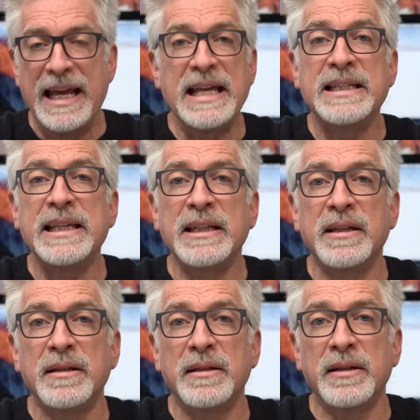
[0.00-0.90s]
Is it
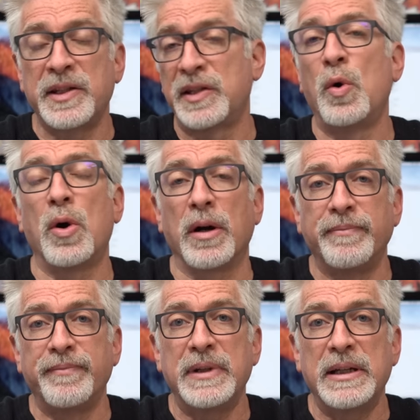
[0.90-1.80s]
a snore?
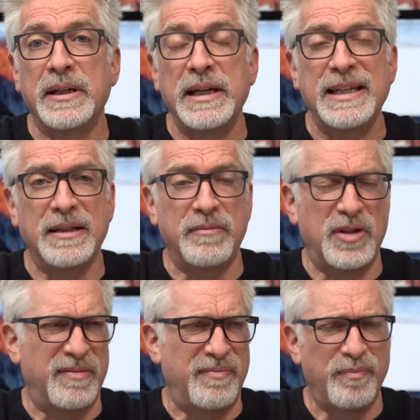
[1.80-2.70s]
Is it
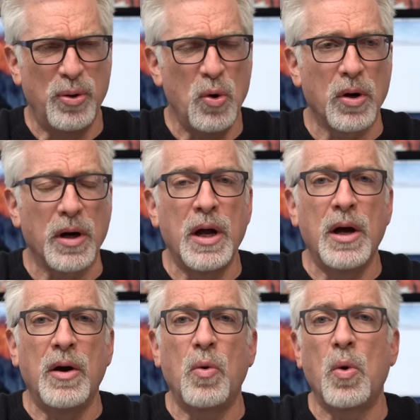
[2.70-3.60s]
just poor?
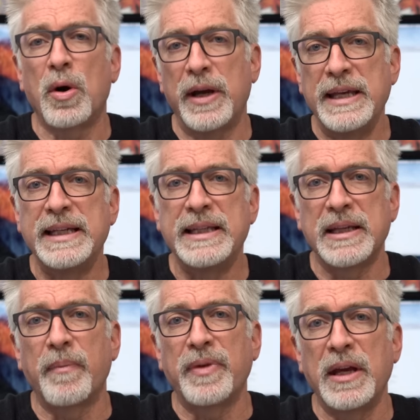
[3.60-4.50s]
Or is it
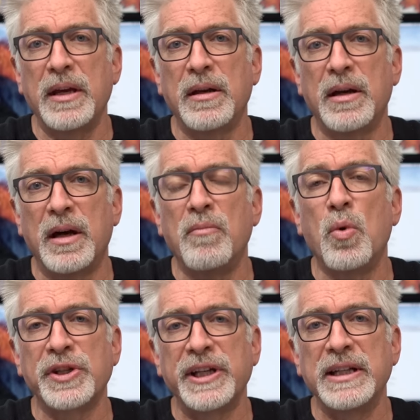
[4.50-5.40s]
something
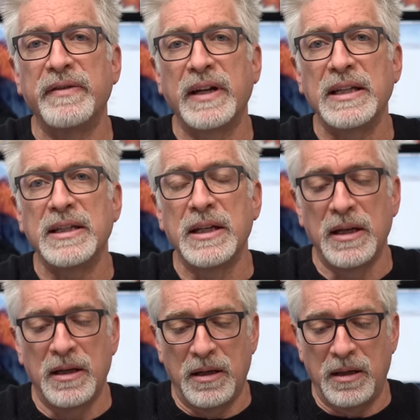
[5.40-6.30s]
more significant?
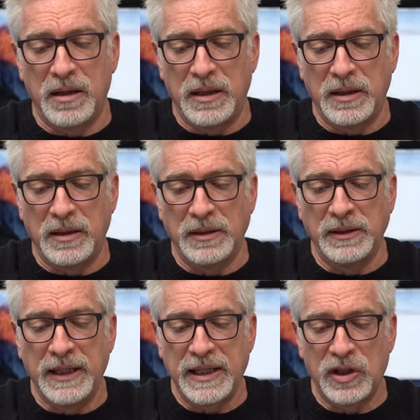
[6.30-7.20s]

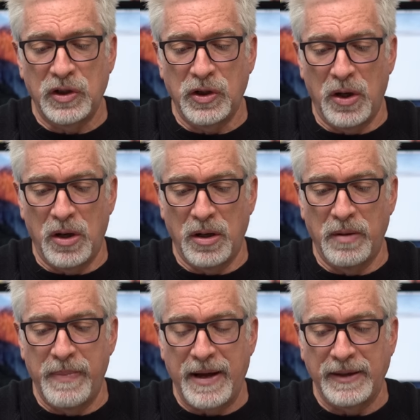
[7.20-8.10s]
Let's talk
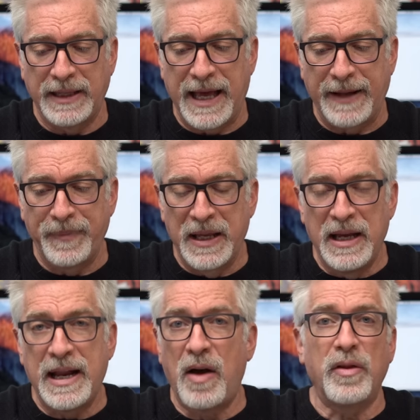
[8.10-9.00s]
about that.
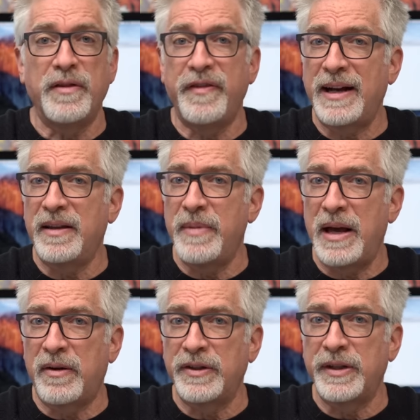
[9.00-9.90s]
Now, the fact of the
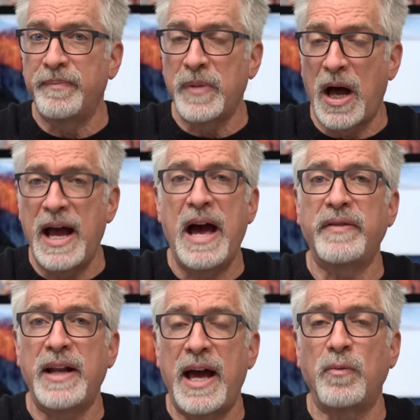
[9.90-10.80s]
matter is, I
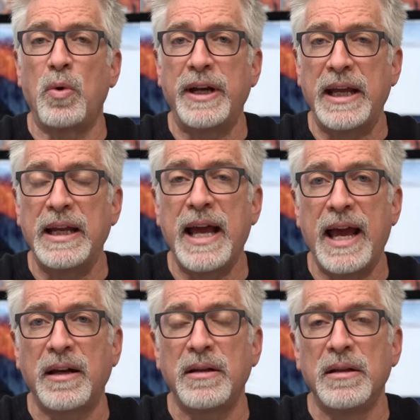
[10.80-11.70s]
haven't had one in
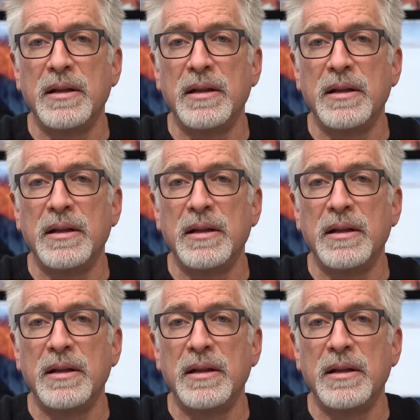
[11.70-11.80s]
hand.